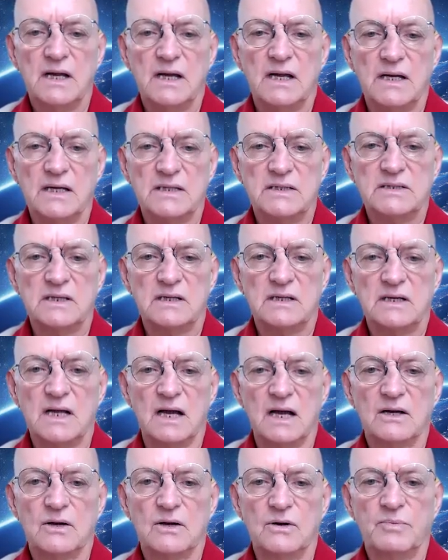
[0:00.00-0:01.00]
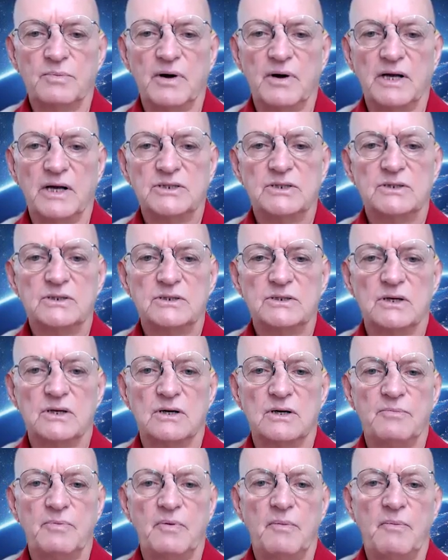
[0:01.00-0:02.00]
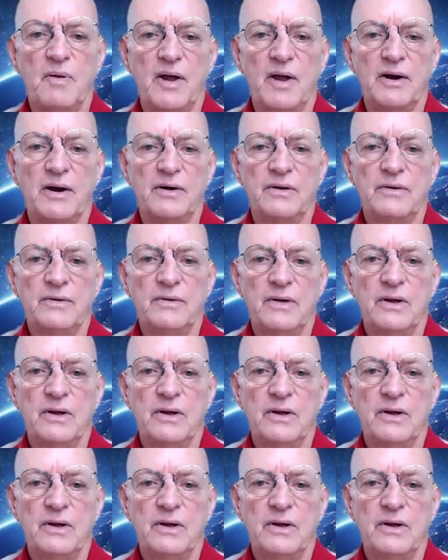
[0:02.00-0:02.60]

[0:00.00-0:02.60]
is that corporations are prepared